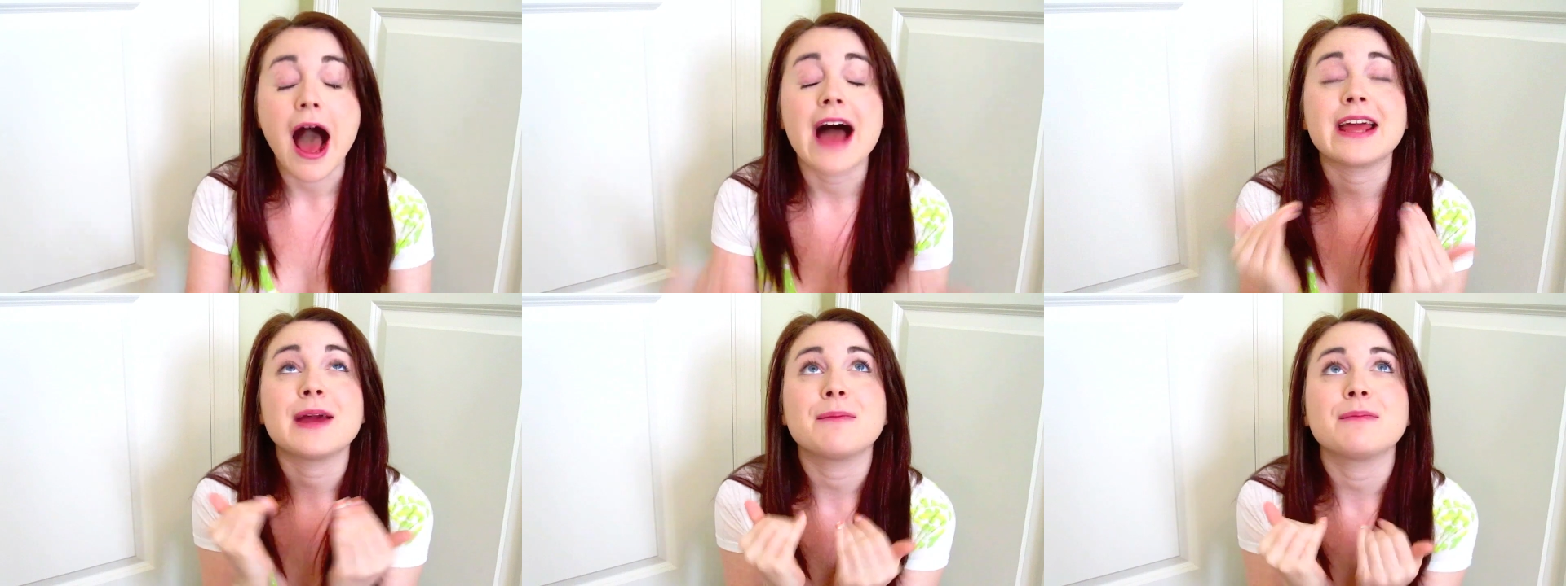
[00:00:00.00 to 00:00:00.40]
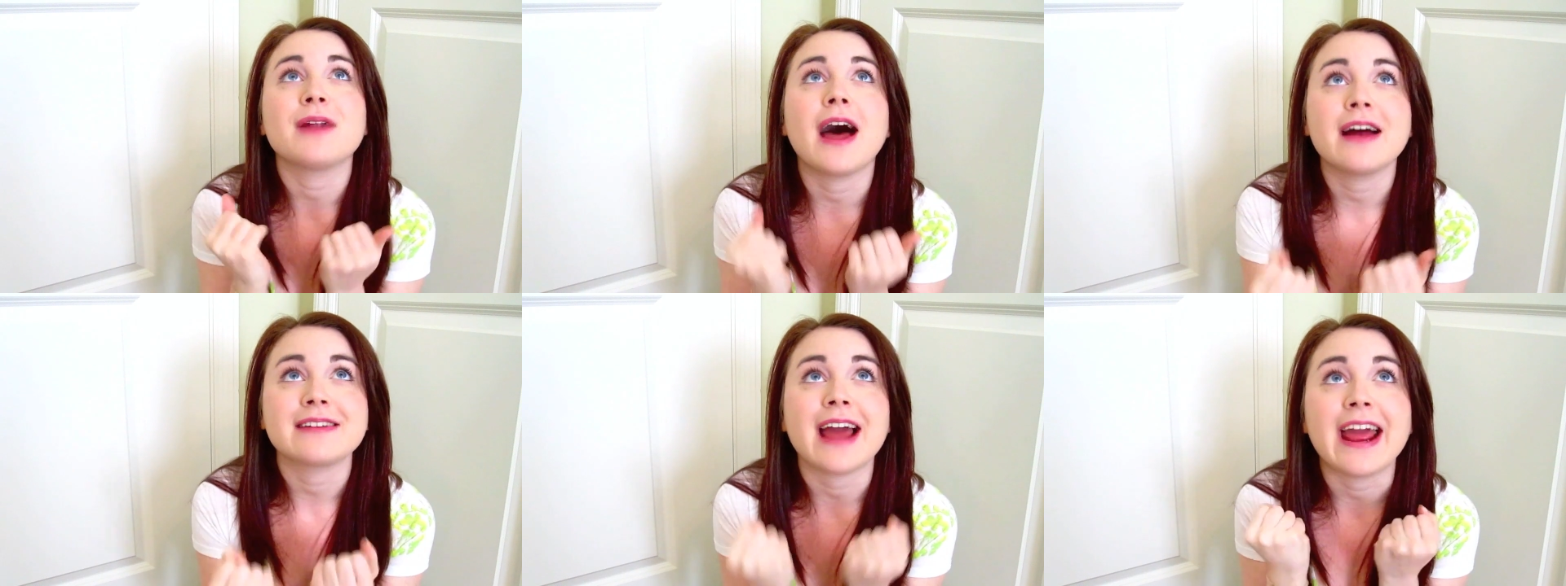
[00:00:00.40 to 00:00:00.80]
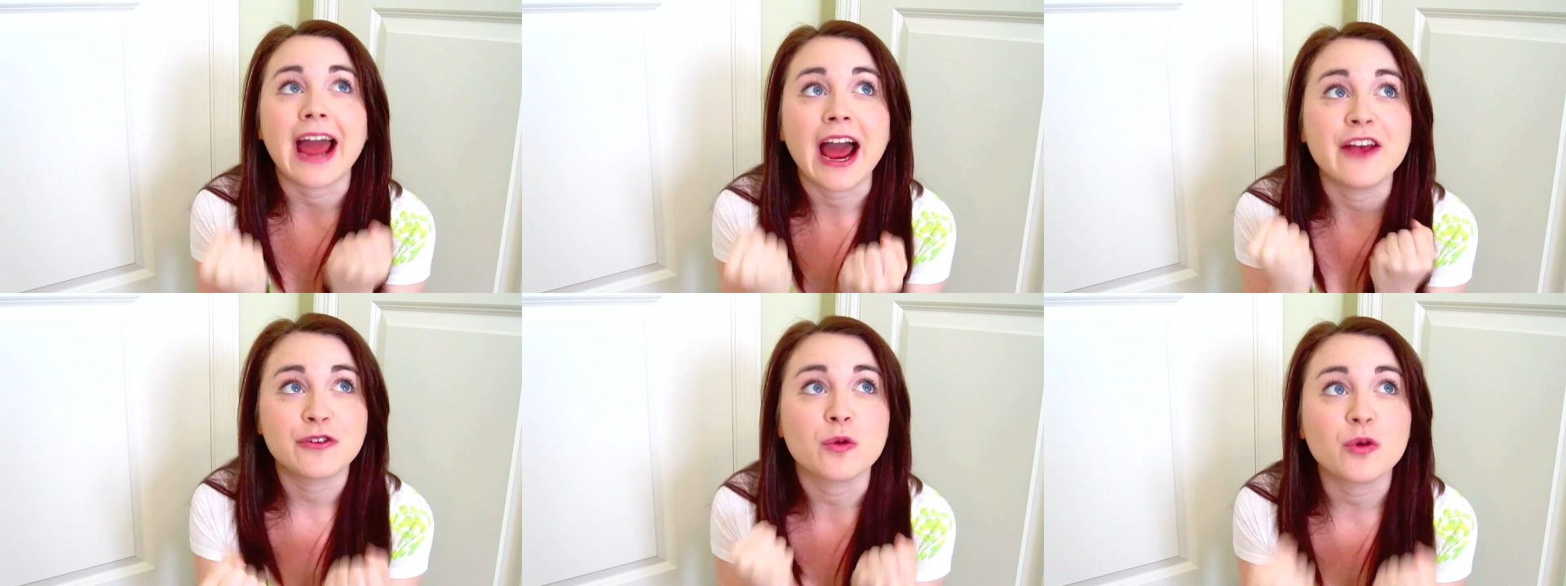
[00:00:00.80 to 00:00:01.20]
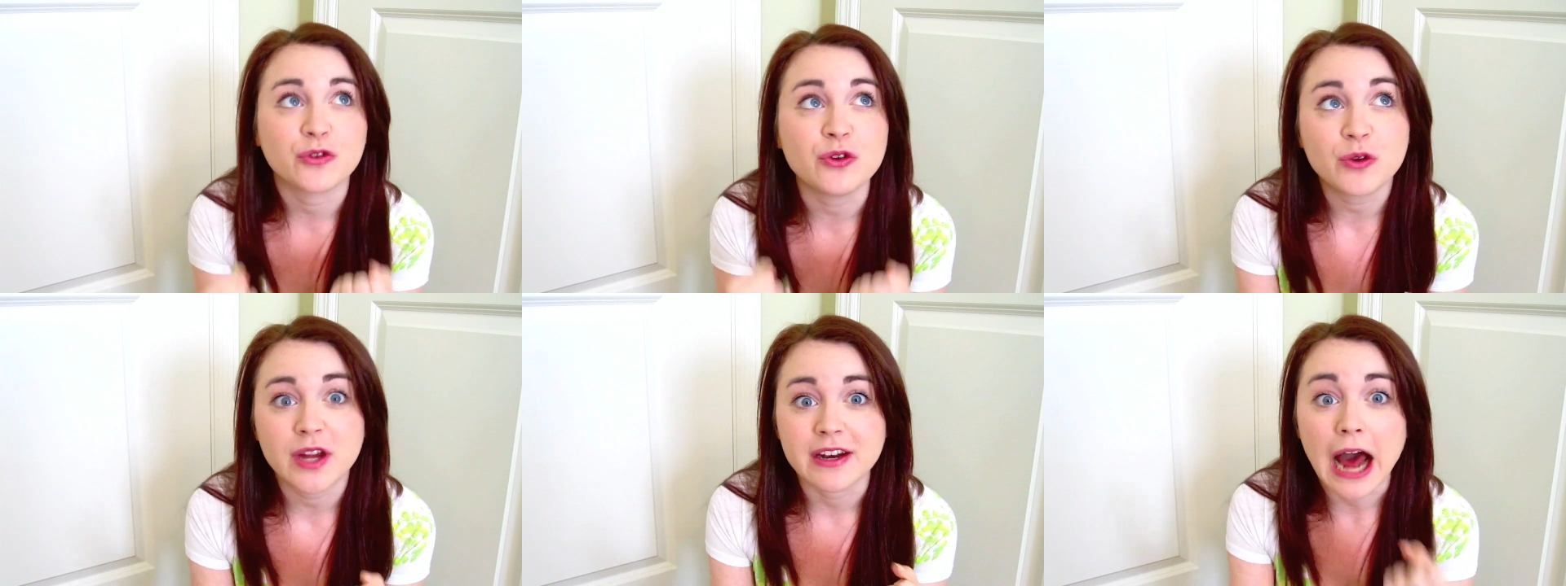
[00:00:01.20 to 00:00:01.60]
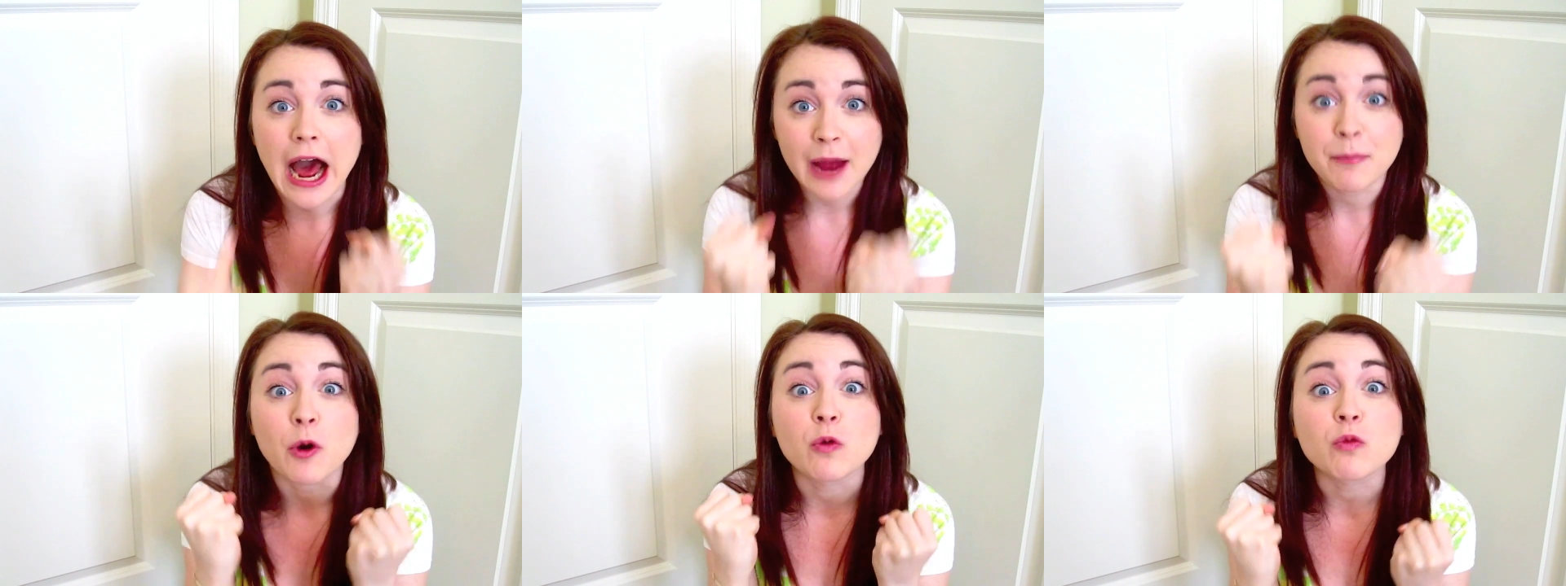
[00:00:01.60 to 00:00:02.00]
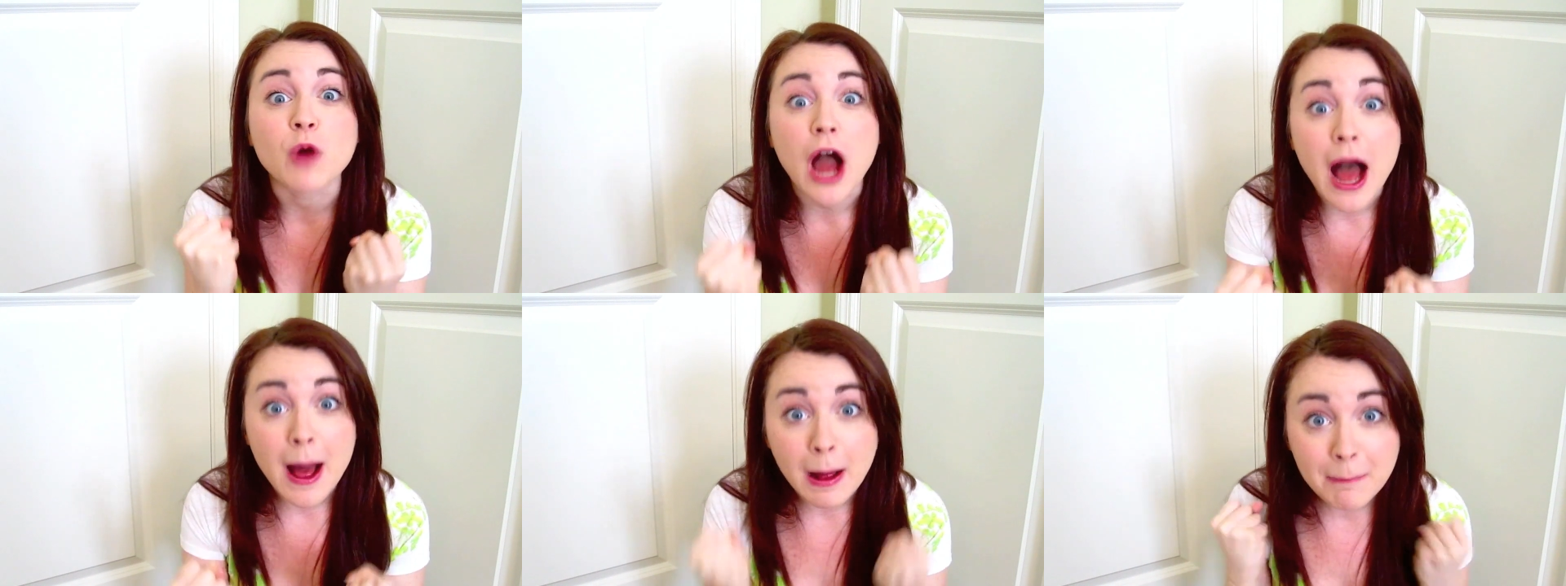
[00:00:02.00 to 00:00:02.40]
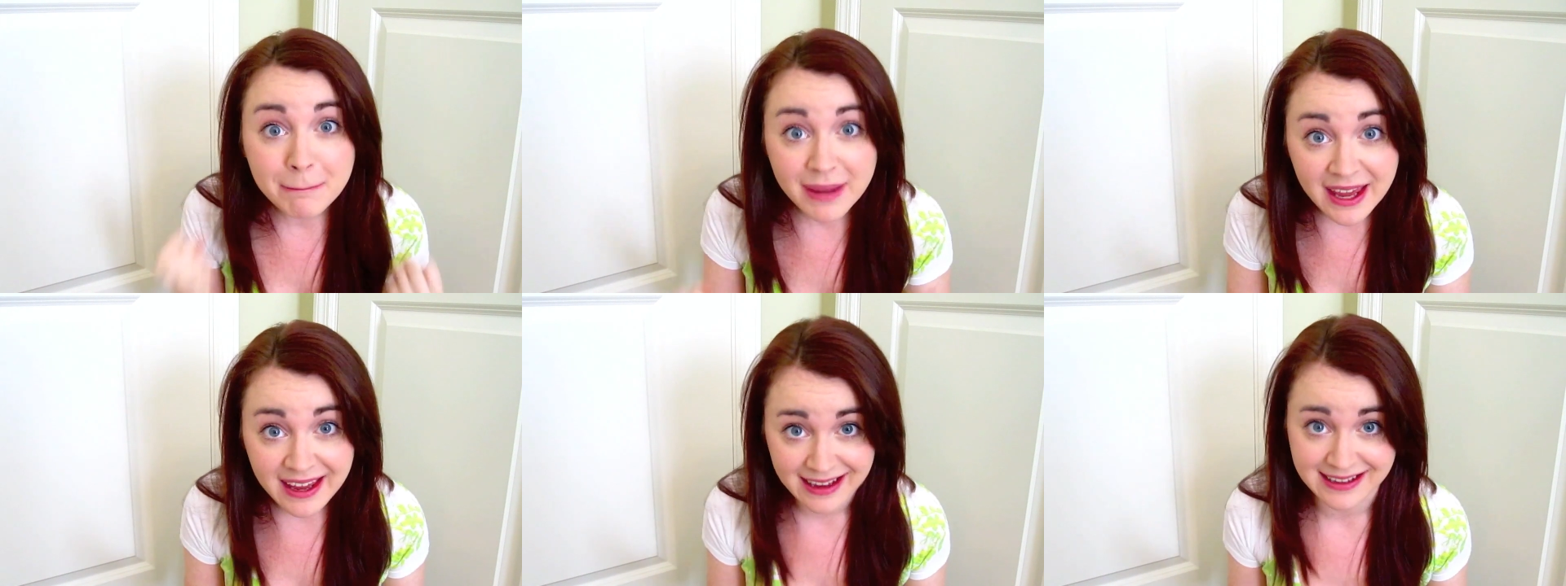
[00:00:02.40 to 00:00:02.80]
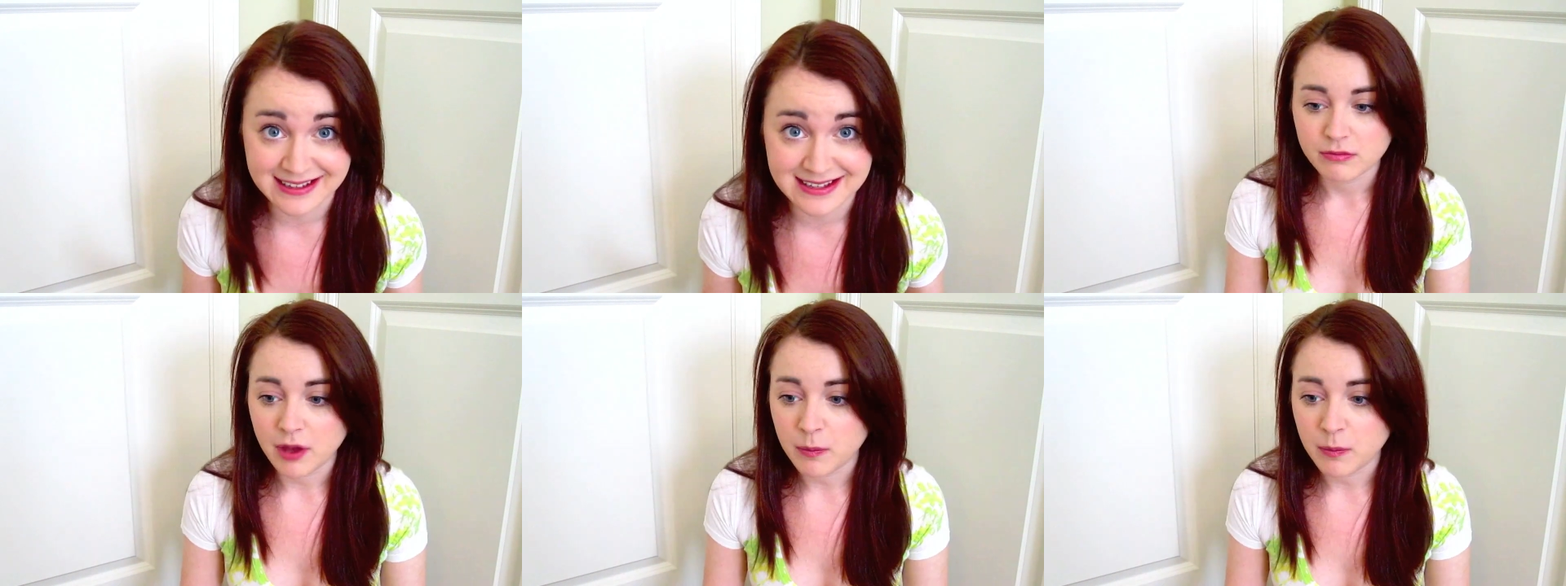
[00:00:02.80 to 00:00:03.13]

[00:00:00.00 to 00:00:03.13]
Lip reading: I am not a high school student. I promise.